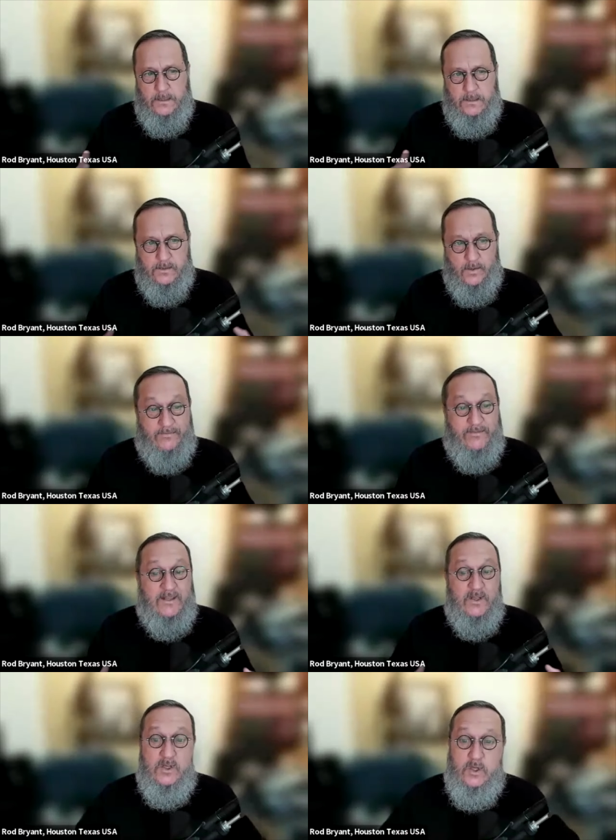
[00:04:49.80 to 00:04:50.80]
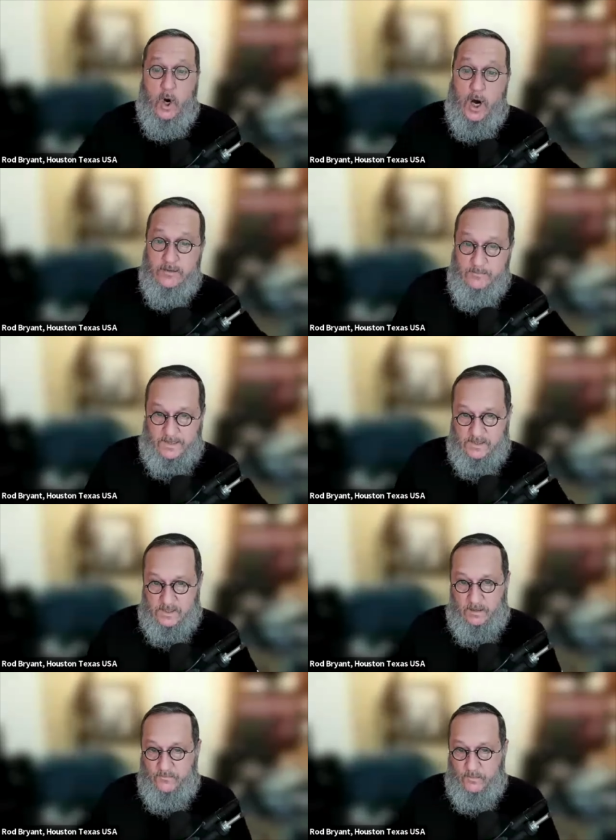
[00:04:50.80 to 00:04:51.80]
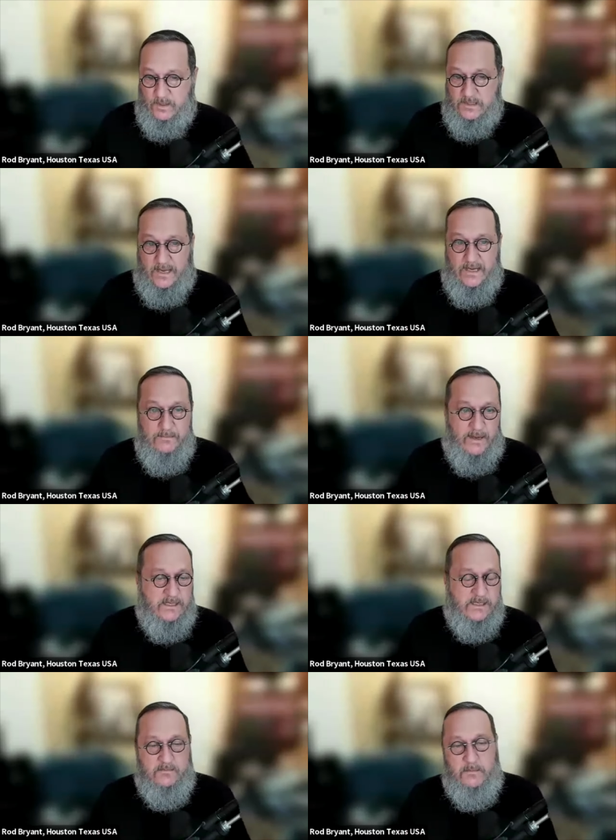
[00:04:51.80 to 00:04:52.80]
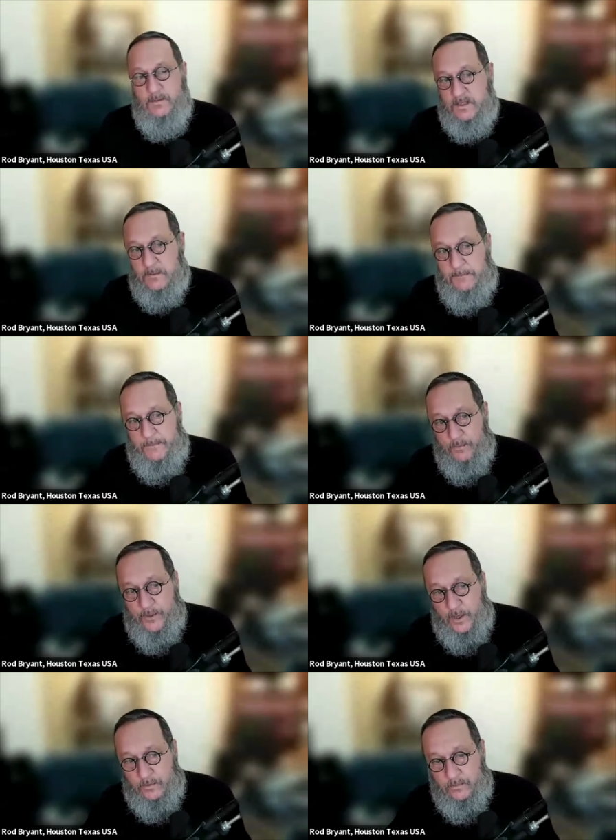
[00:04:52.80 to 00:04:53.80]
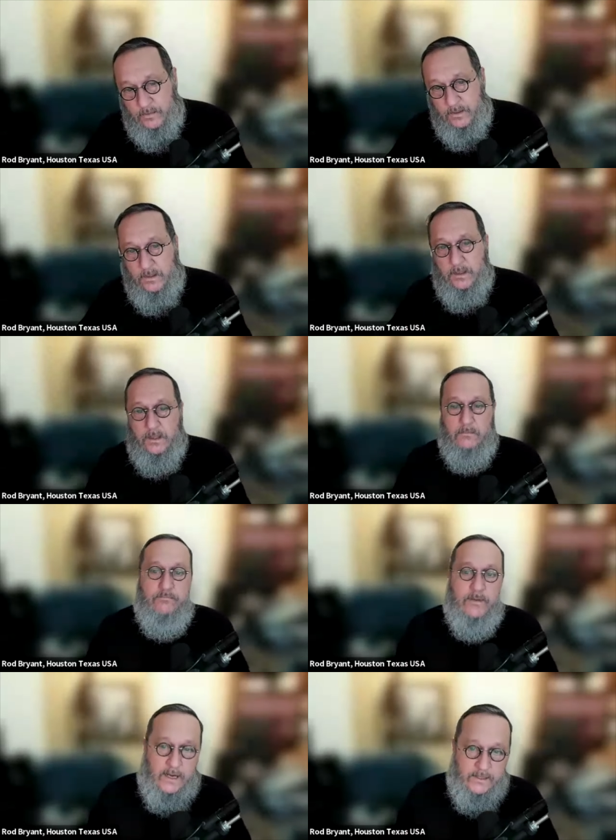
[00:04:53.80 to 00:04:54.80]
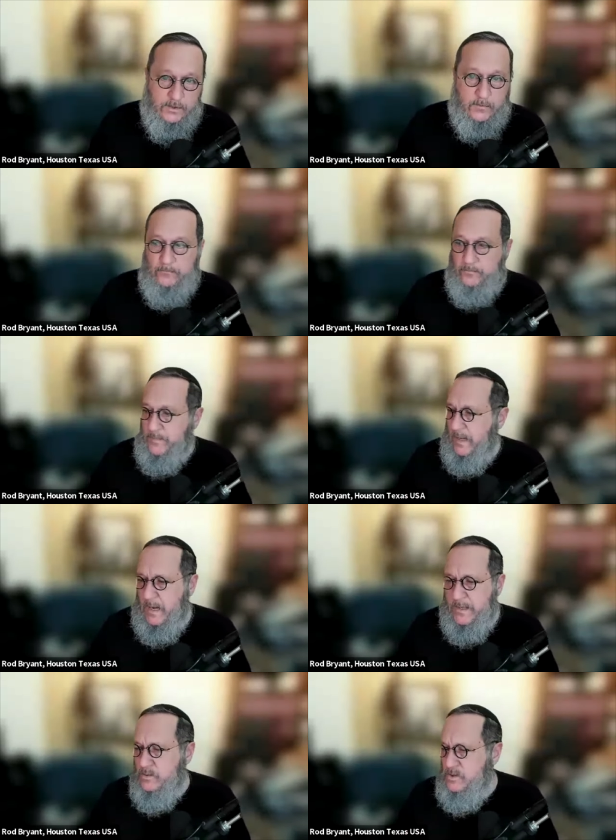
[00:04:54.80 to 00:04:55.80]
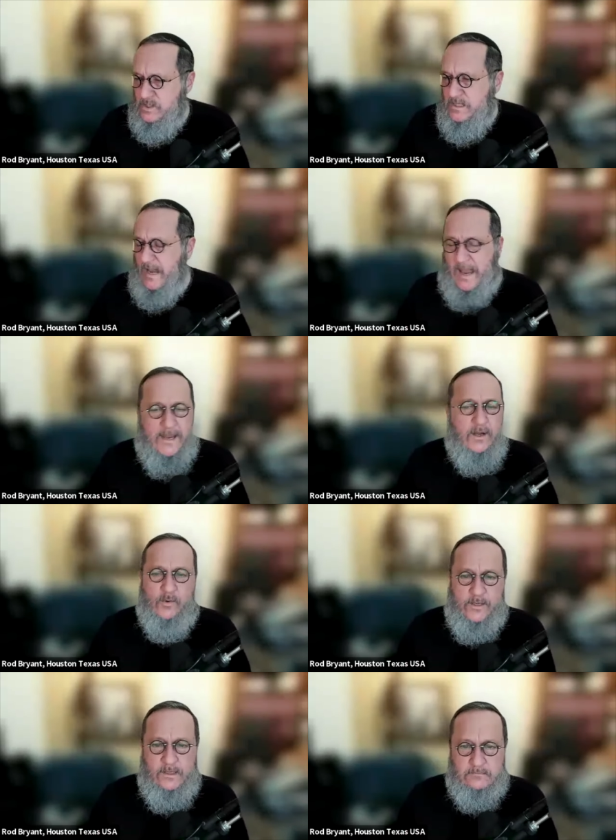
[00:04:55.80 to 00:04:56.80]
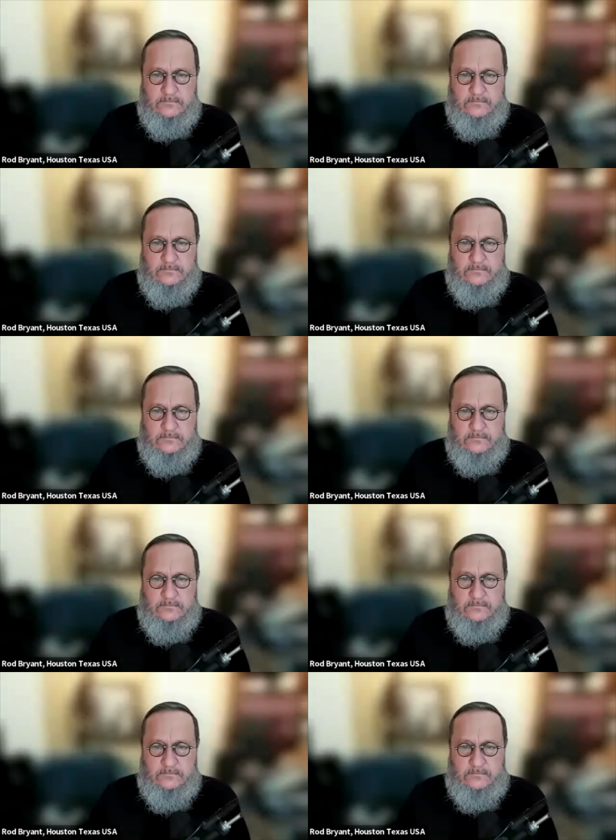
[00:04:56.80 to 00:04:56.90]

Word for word: So I've got to guard myself on a daily basis. Maybe some people don't, but I do. And I don't just get angry.